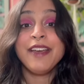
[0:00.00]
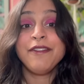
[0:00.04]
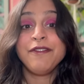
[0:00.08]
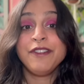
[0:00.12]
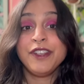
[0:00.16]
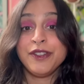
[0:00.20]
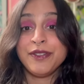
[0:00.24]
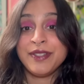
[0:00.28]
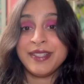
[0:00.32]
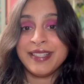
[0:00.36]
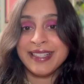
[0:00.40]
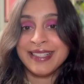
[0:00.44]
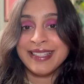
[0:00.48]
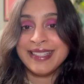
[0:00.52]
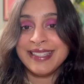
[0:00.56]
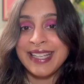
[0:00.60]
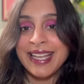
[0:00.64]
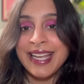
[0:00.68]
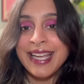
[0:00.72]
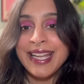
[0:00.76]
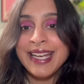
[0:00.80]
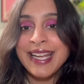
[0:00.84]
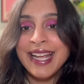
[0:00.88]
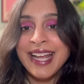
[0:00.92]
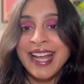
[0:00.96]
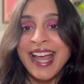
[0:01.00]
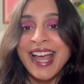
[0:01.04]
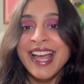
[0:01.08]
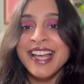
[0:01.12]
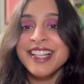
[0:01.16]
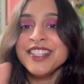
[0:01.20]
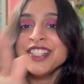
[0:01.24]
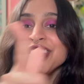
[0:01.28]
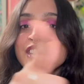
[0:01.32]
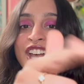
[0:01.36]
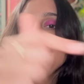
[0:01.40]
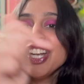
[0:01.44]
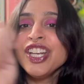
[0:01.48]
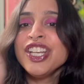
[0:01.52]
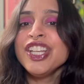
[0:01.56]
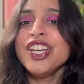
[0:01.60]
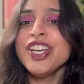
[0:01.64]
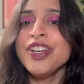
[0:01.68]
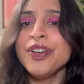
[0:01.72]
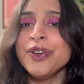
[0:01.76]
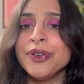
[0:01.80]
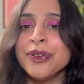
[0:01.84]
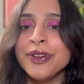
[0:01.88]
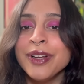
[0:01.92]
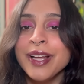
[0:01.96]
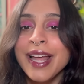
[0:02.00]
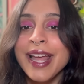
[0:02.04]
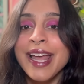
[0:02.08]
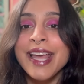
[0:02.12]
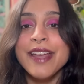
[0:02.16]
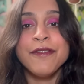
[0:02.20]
If you succeed, it's on you.